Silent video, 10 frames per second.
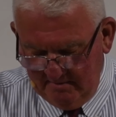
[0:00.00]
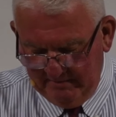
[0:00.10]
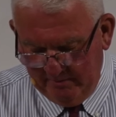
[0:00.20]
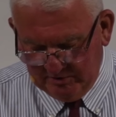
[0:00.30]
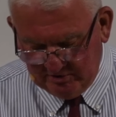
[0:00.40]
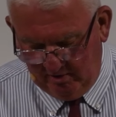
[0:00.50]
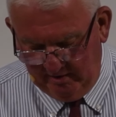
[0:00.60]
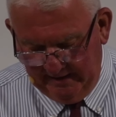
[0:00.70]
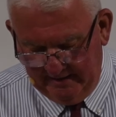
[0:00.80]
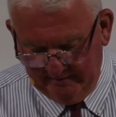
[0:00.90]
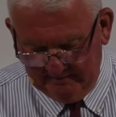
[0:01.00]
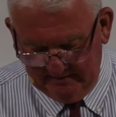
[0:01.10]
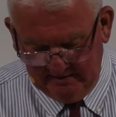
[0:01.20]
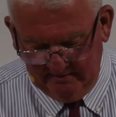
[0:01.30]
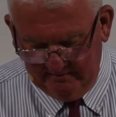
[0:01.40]
They would start out
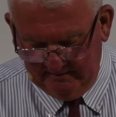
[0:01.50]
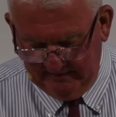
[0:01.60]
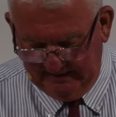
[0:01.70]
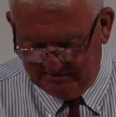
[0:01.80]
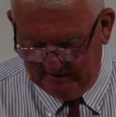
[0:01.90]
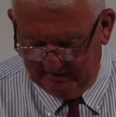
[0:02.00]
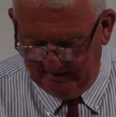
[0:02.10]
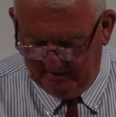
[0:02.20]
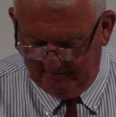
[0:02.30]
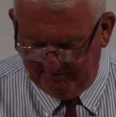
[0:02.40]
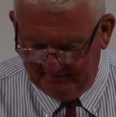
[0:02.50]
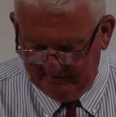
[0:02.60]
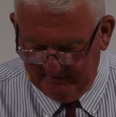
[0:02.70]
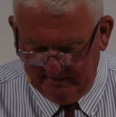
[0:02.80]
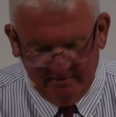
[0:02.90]
uh, easy enough,
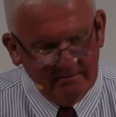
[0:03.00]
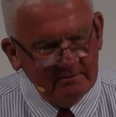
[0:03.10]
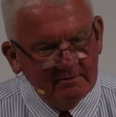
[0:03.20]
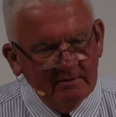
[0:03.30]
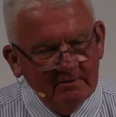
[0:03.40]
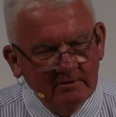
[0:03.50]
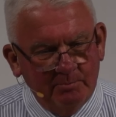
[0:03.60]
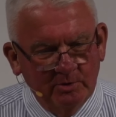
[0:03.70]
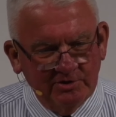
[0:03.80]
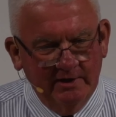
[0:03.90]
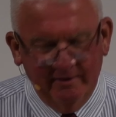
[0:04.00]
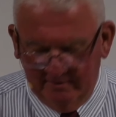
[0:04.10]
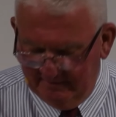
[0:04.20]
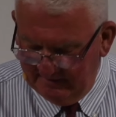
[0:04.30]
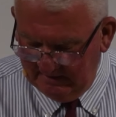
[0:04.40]
the, the presenter.